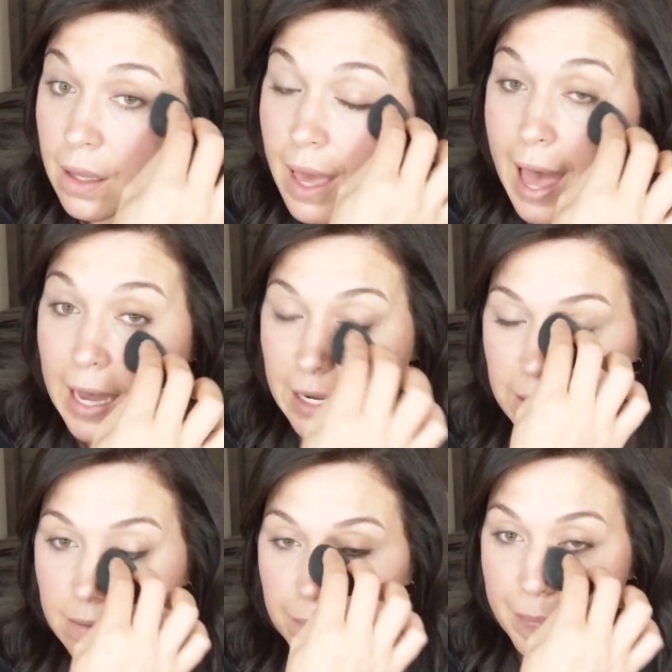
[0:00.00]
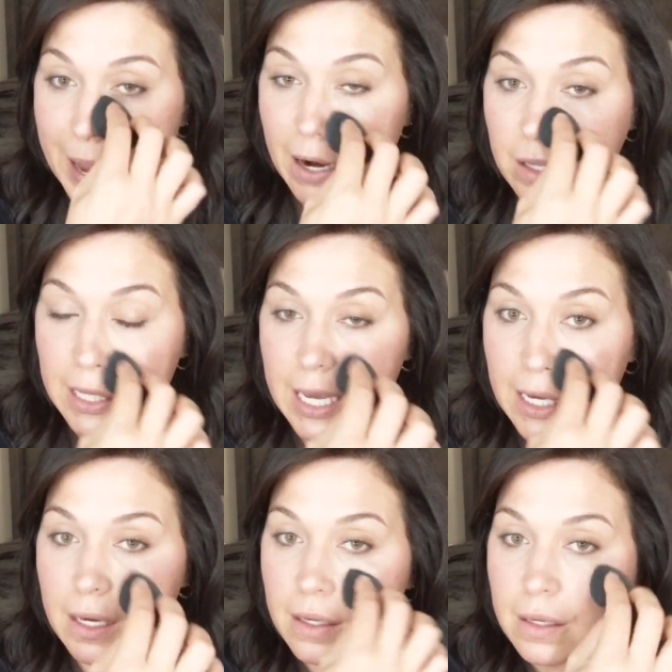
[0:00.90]
And it
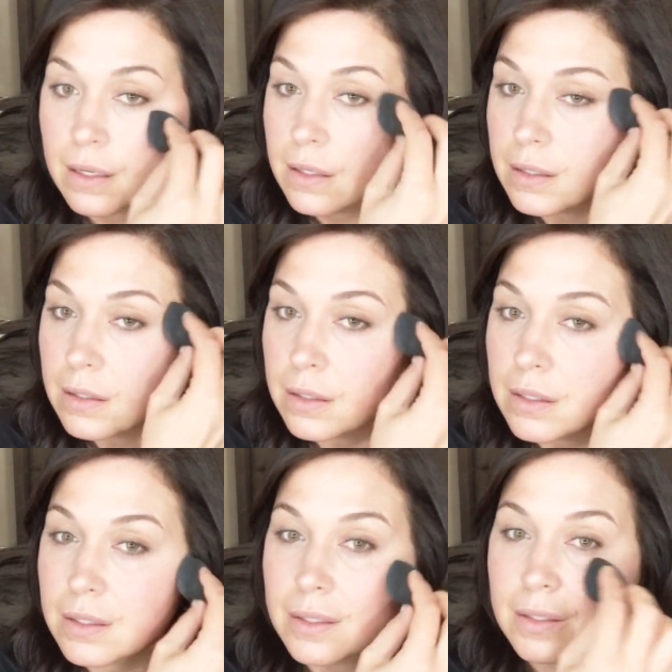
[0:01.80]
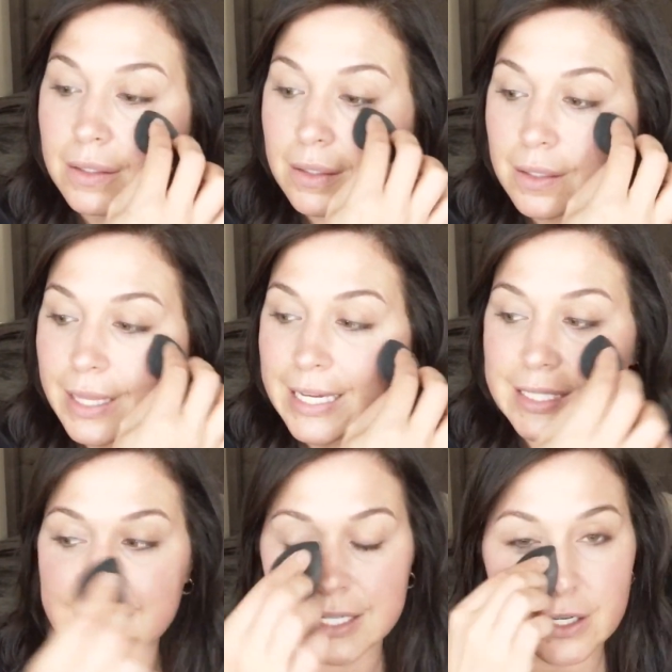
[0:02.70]
barely, like, it
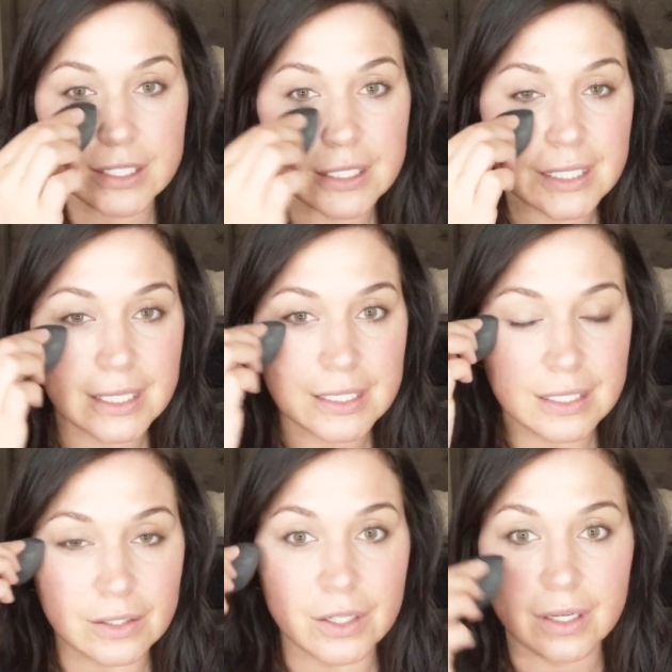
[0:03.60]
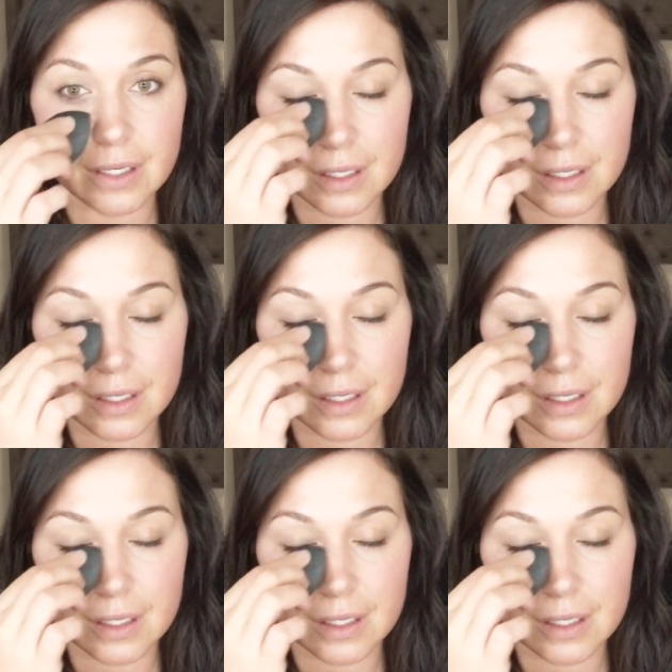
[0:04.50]
seriously doesn't look